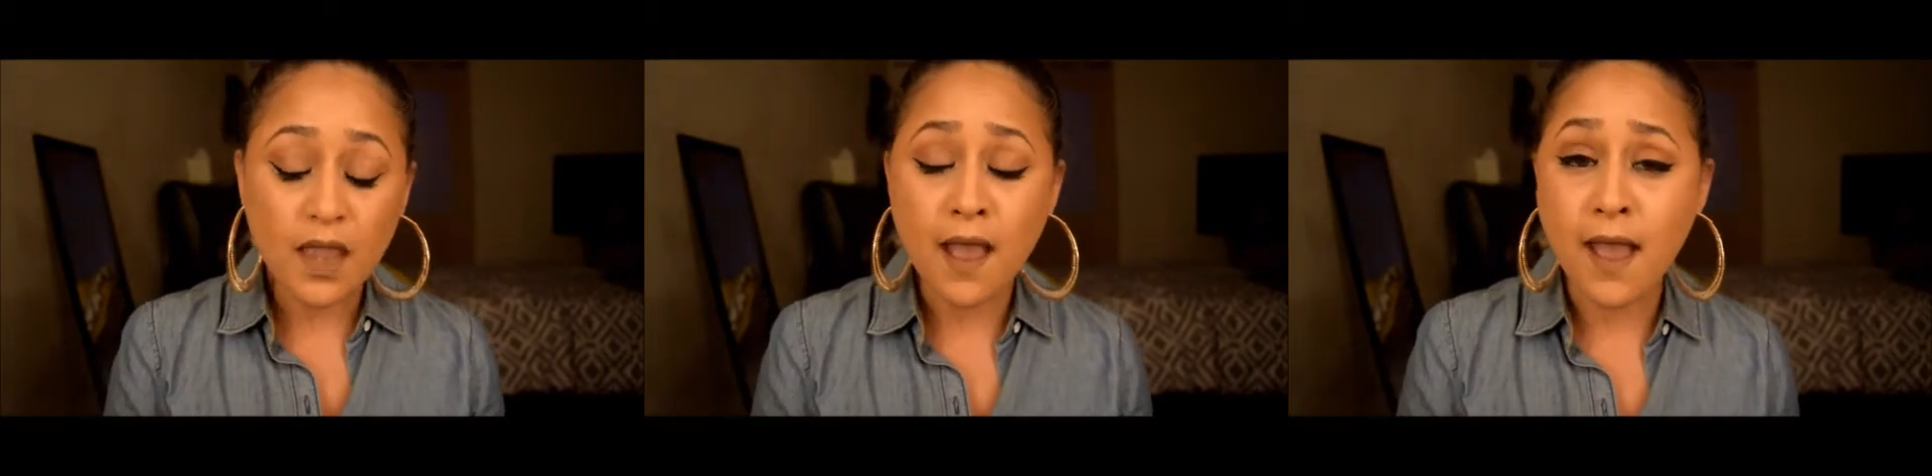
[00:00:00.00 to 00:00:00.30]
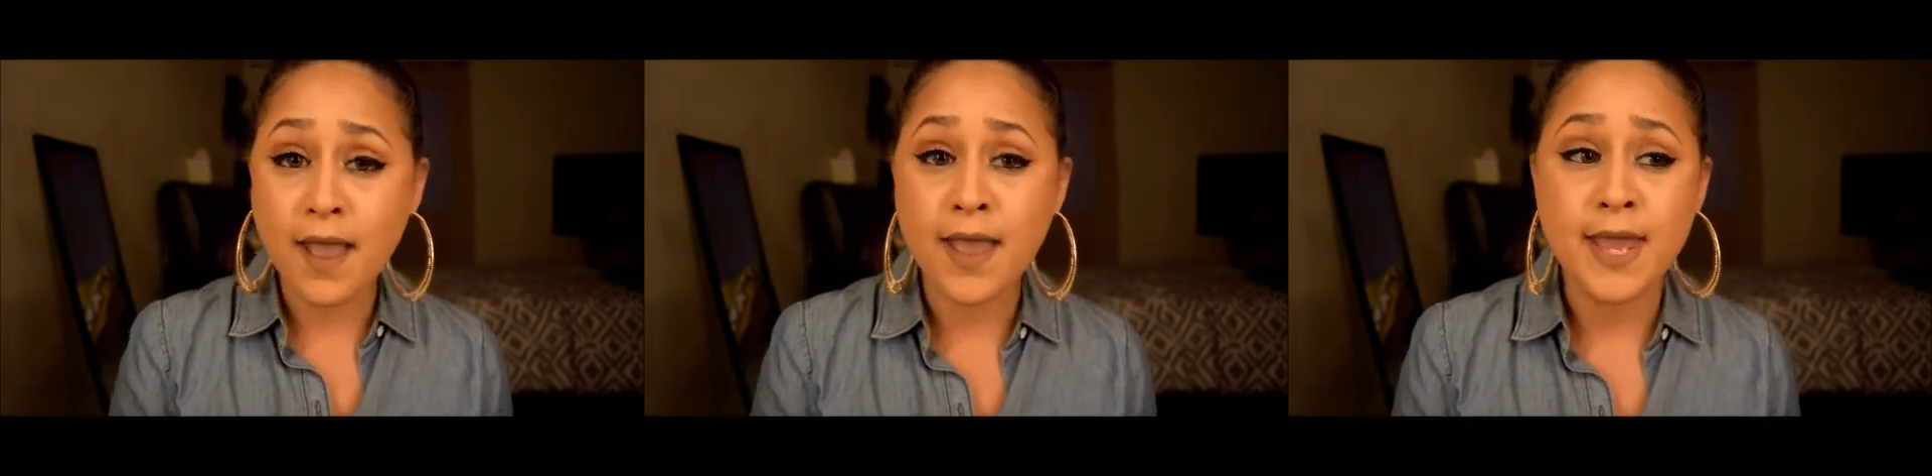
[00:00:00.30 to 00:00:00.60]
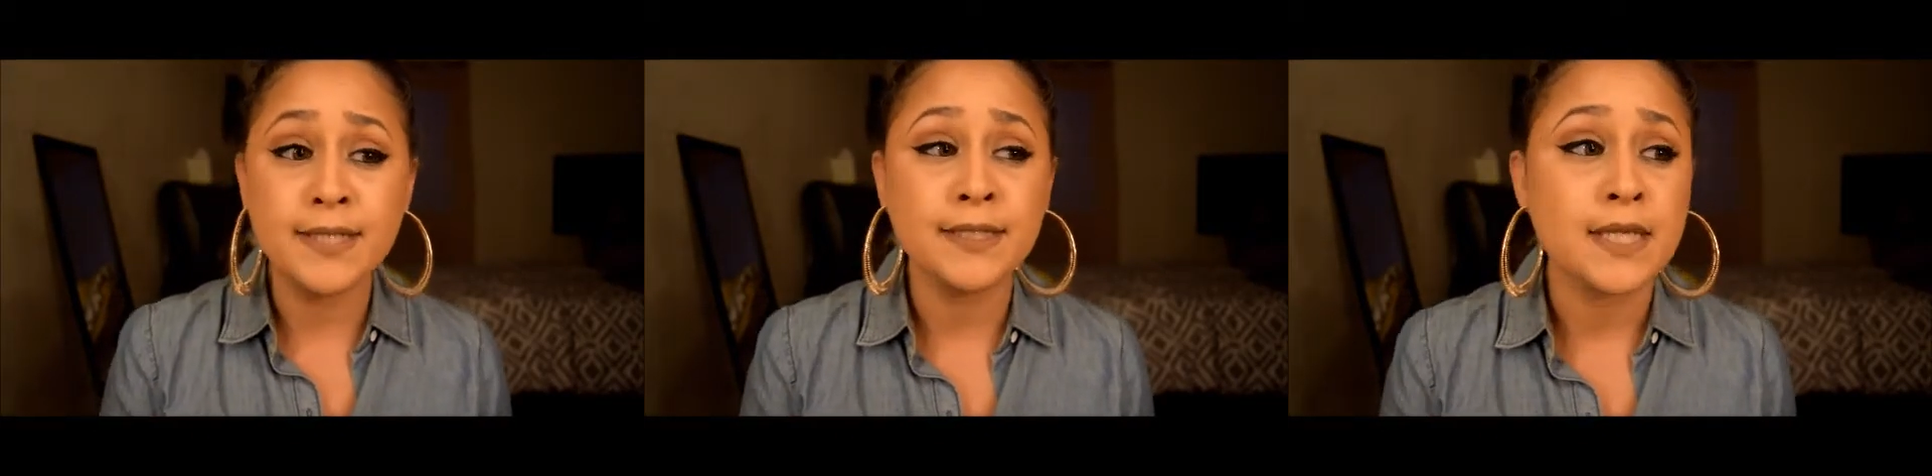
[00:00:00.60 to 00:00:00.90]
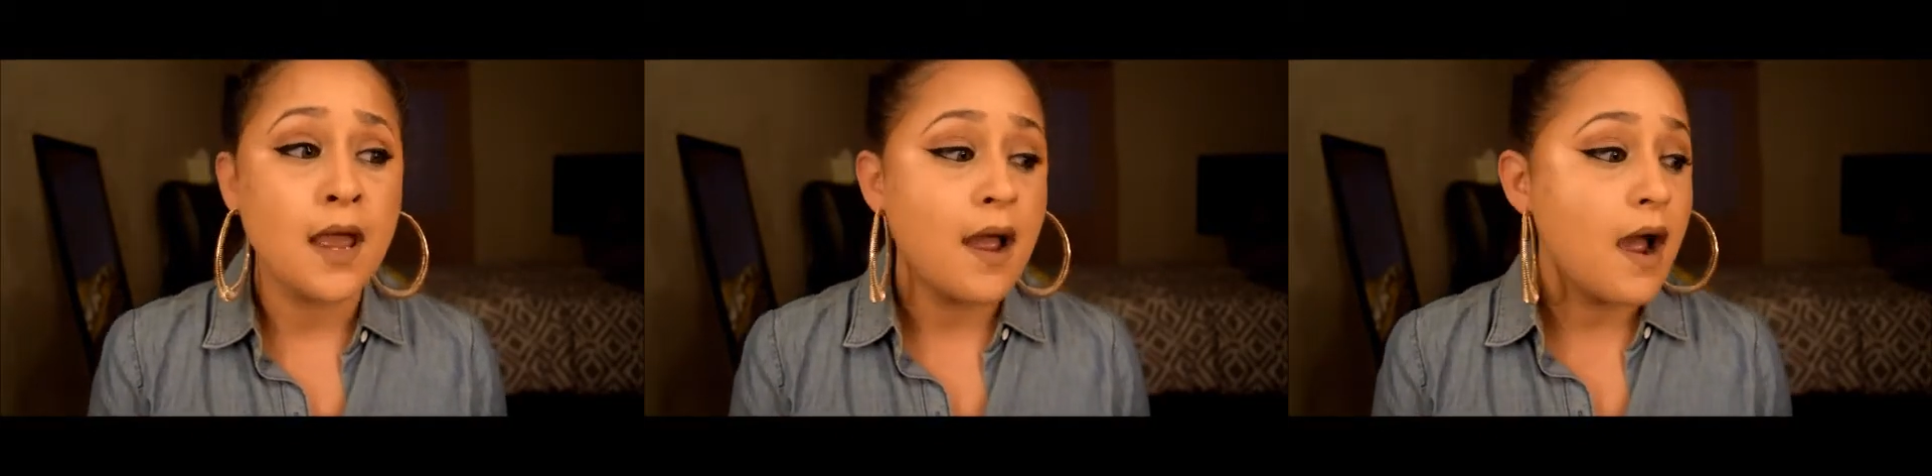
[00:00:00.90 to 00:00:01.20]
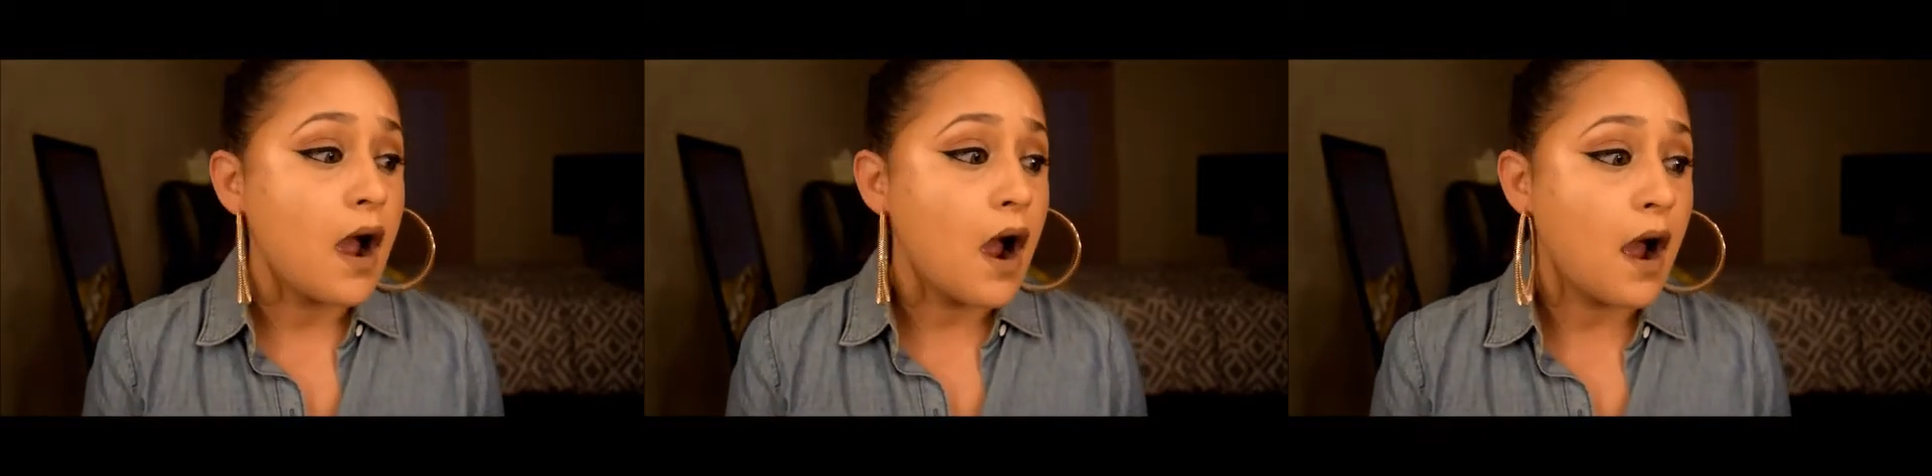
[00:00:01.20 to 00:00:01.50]
And
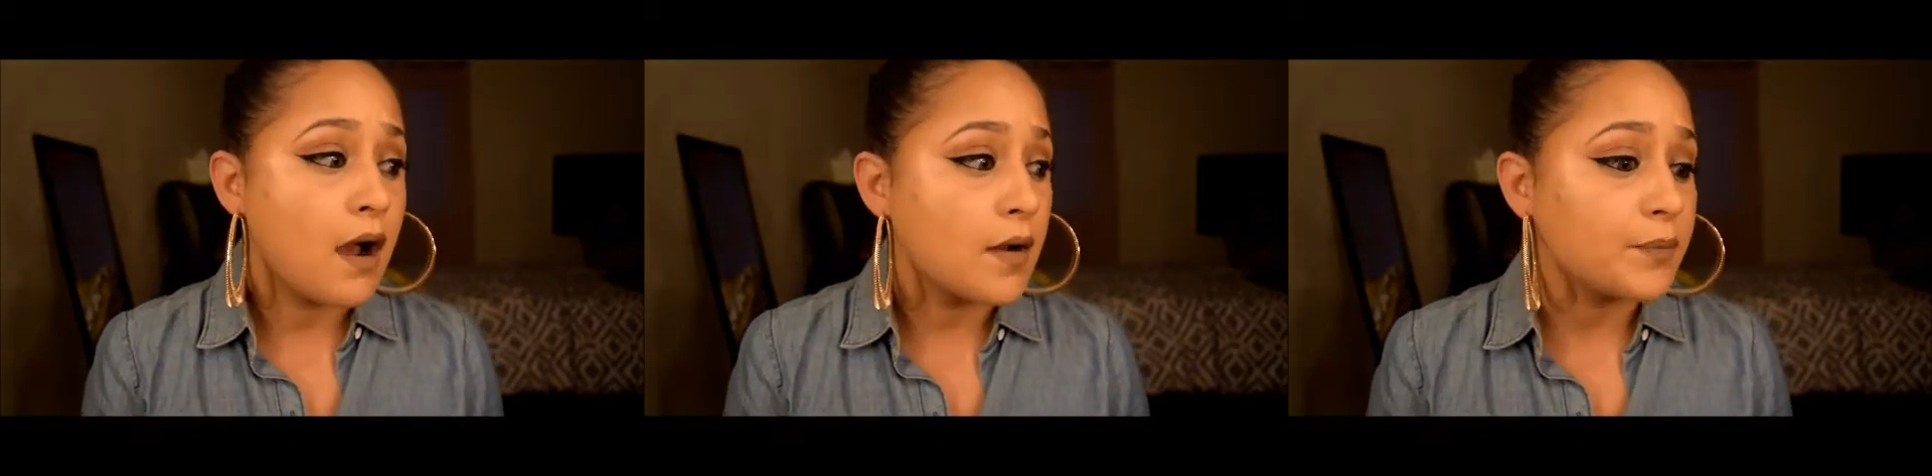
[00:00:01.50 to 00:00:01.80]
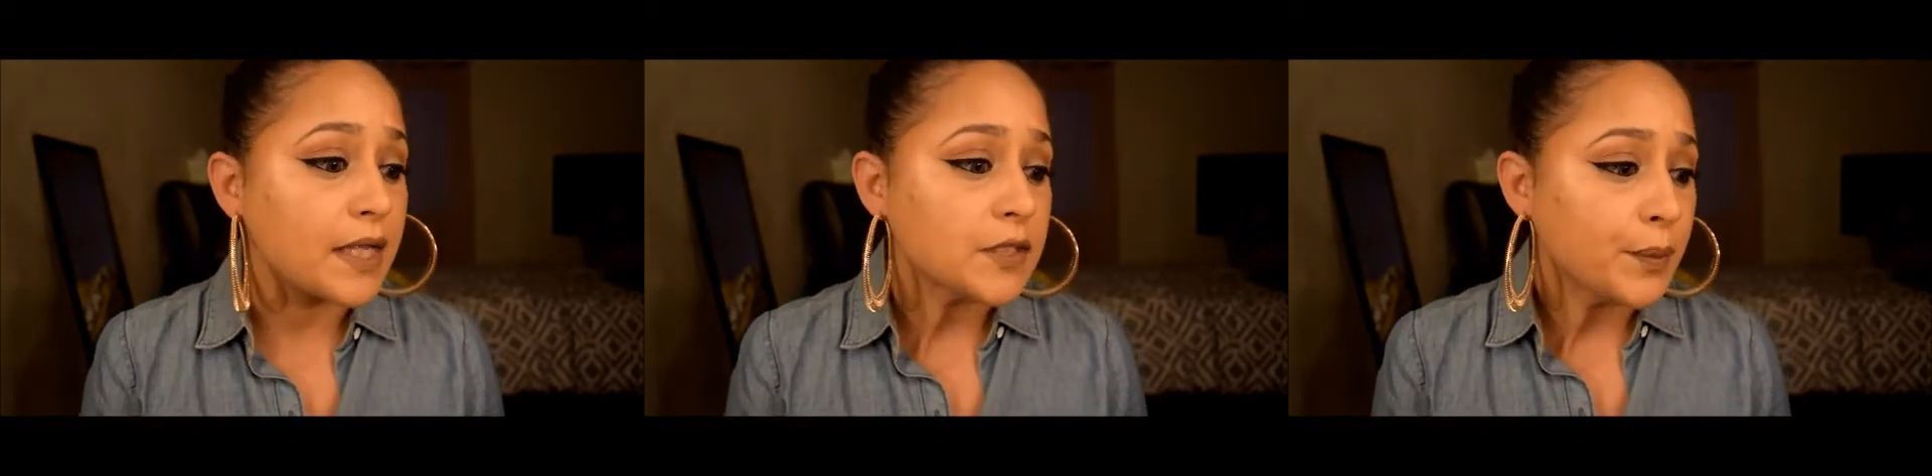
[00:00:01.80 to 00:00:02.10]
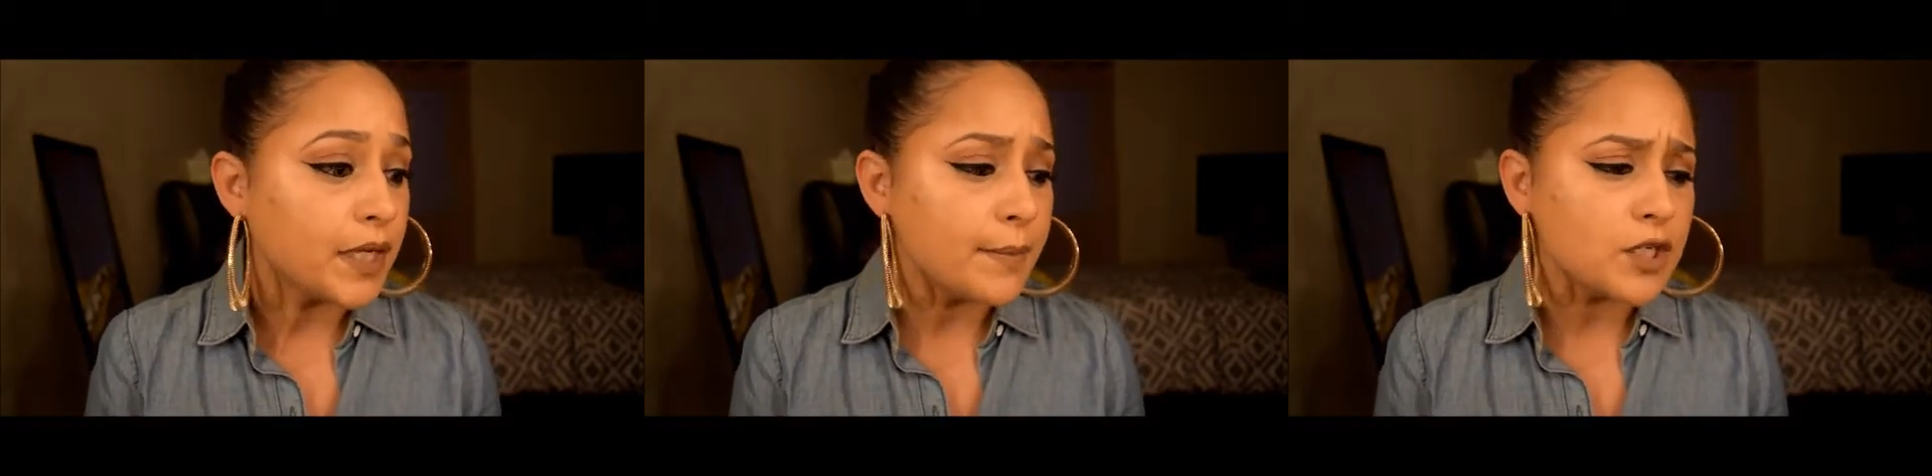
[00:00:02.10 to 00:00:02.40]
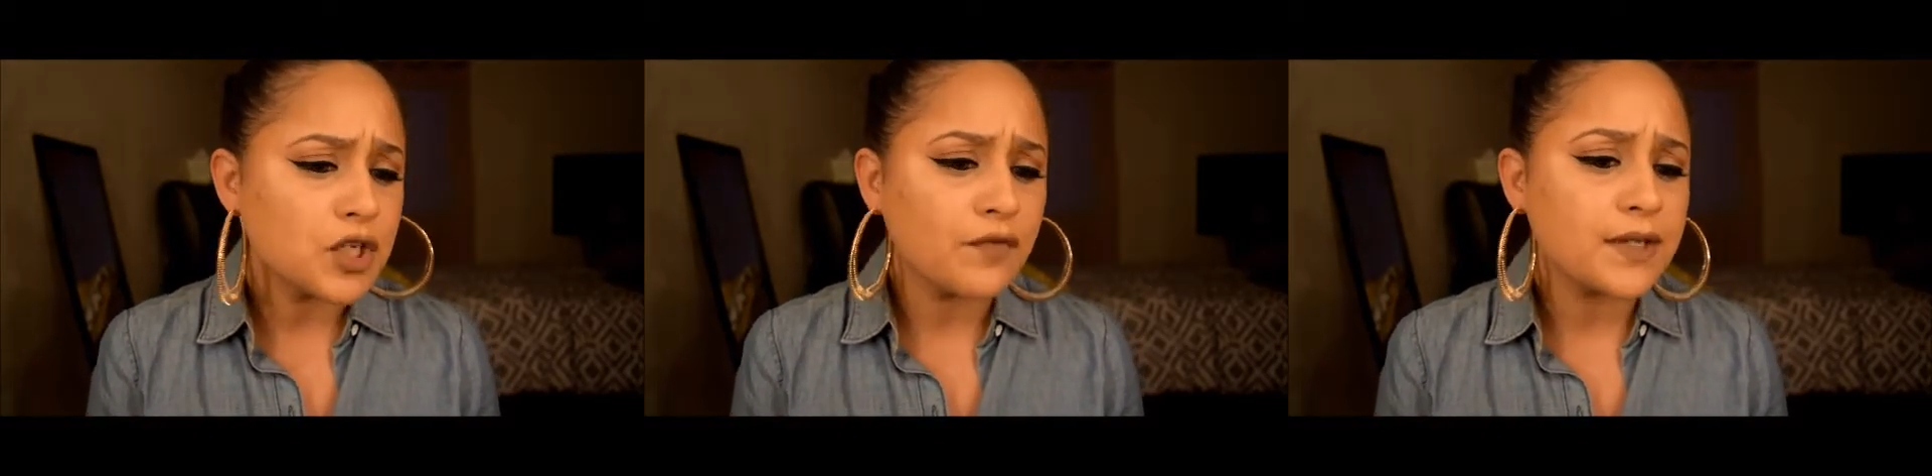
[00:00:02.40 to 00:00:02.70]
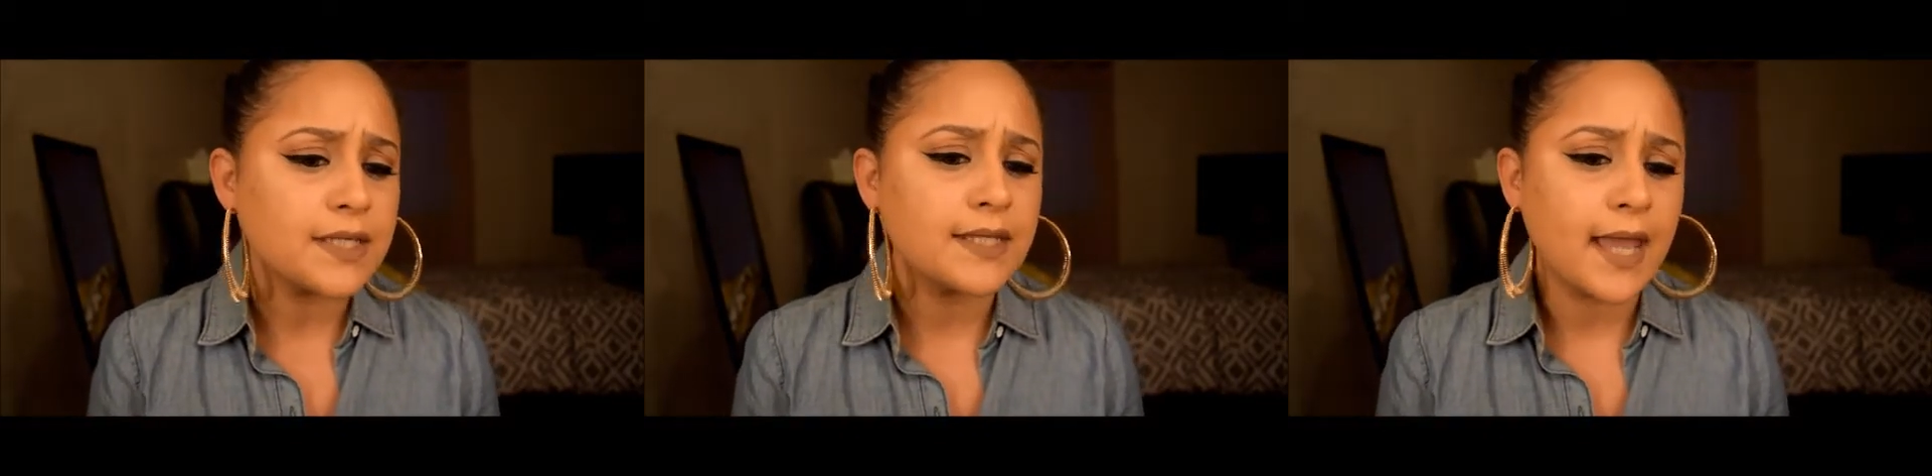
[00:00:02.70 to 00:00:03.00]
Um, that's pretty much it for
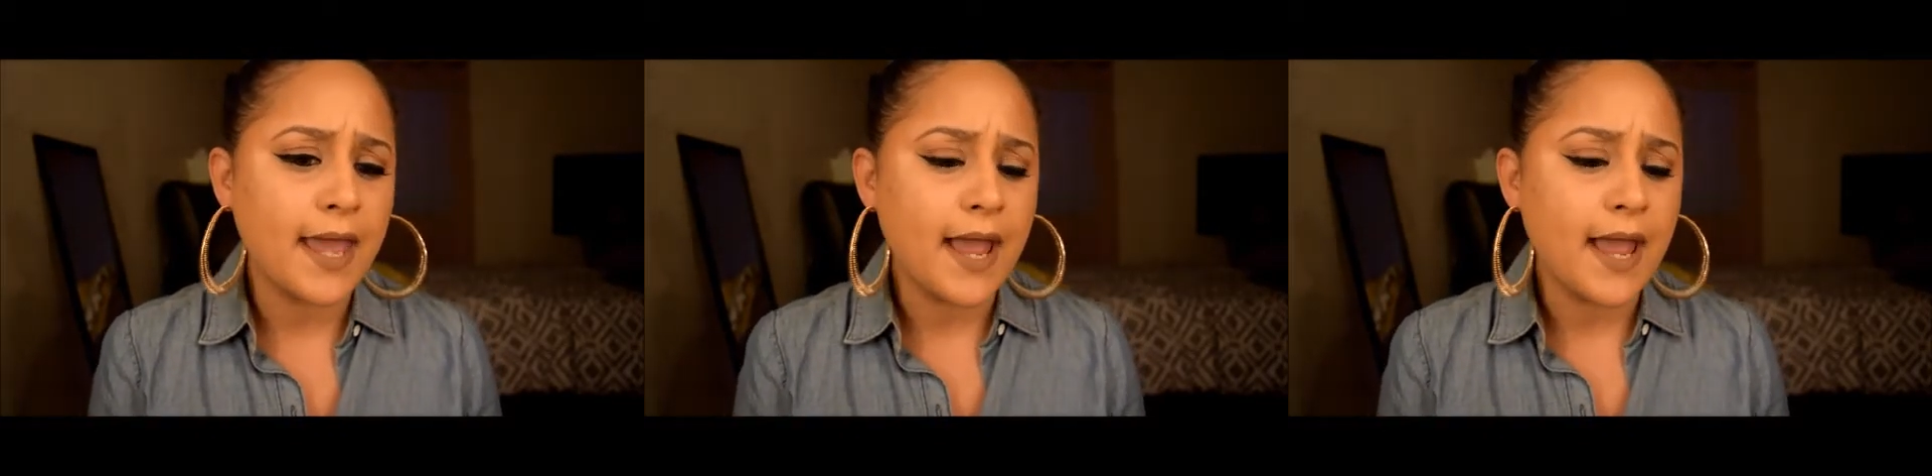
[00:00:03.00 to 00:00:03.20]
today.